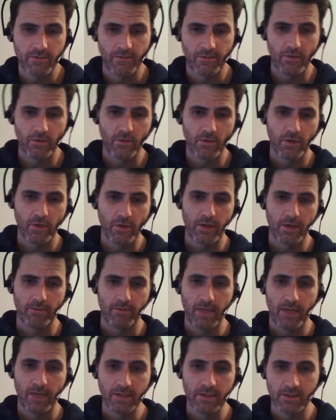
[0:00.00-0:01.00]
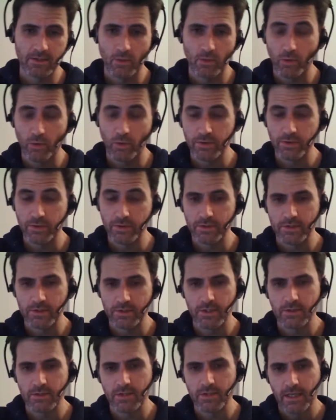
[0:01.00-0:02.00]
sort of few months, quarters,
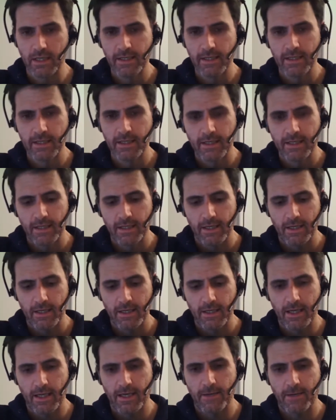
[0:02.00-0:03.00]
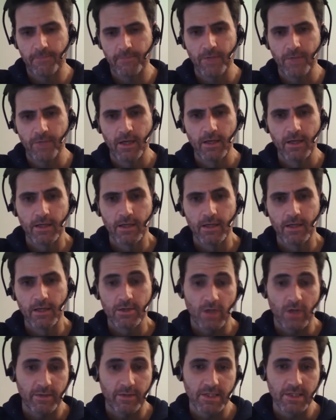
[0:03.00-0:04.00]
years. So
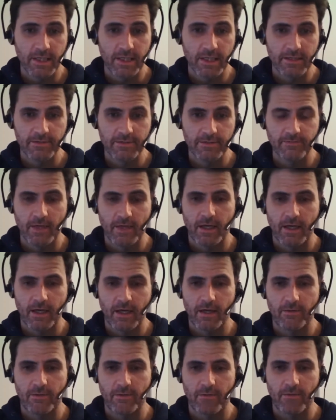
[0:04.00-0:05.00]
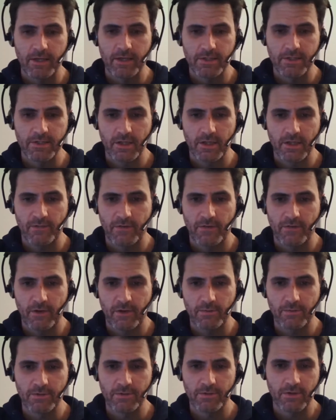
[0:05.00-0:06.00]
I'm excited. Myself,
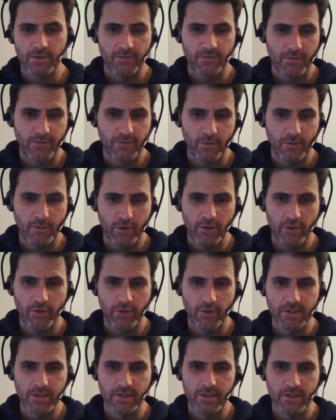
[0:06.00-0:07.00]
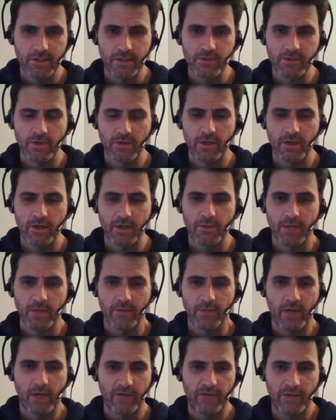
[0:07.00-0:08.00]
I'm sort of born and raised in Israel, but
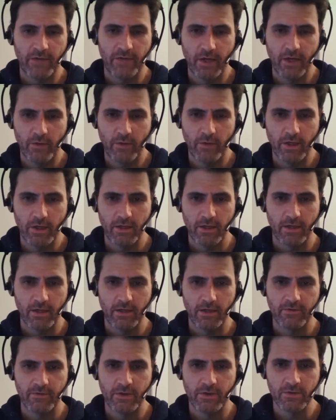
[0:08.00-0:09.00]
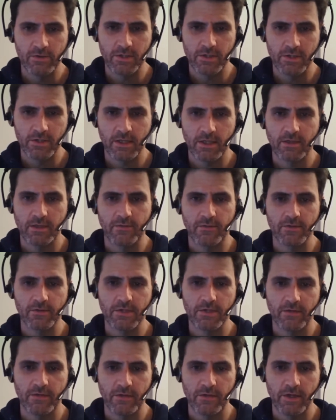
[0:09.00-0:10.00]
I'm half Kiwi. I lived in New Zealand for
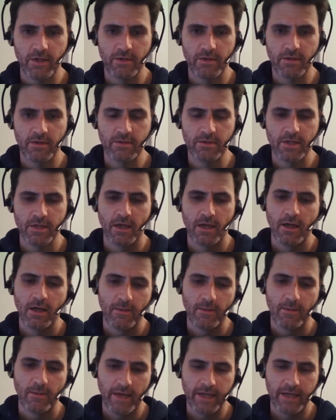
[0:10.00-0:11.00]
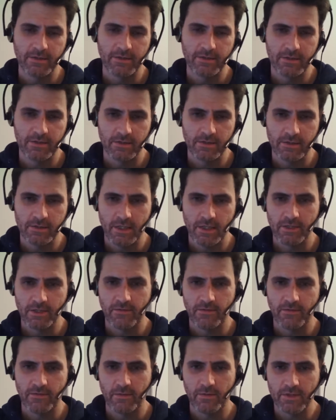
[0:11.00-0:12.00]
7 years. My ancestors are
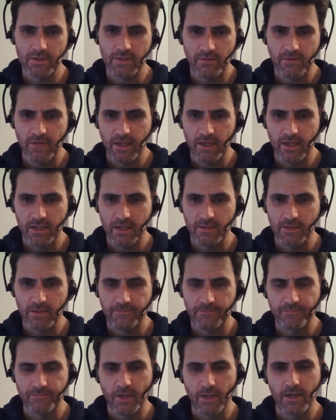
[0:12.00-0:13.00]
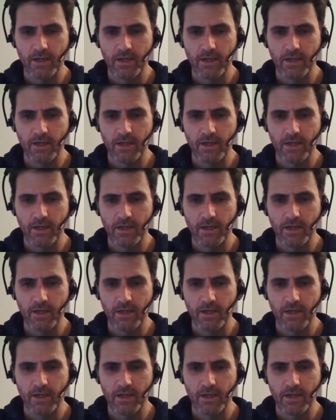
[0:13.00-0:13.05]
actually from Slovakia,